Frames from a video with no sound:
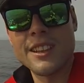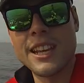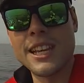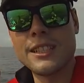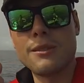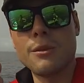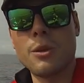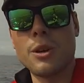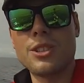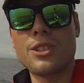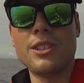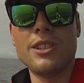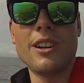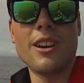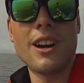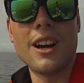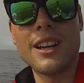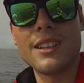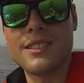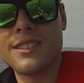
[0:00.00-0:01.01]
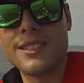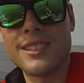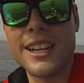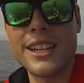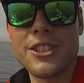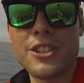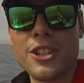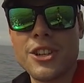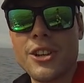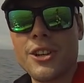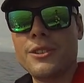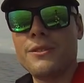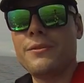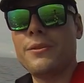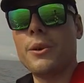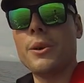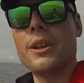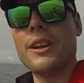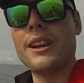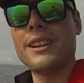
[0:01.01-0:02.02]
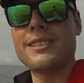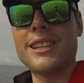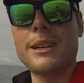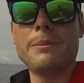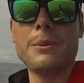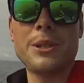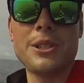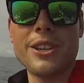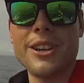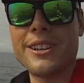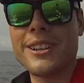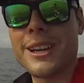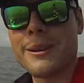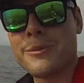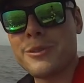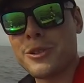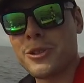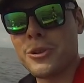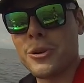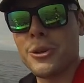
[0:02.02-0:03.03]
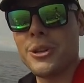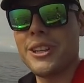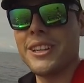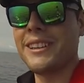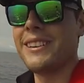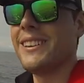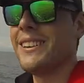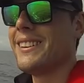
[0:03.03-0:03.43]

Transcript: Thanks for watching, guys. Stay tuned for the next episode coming shortly.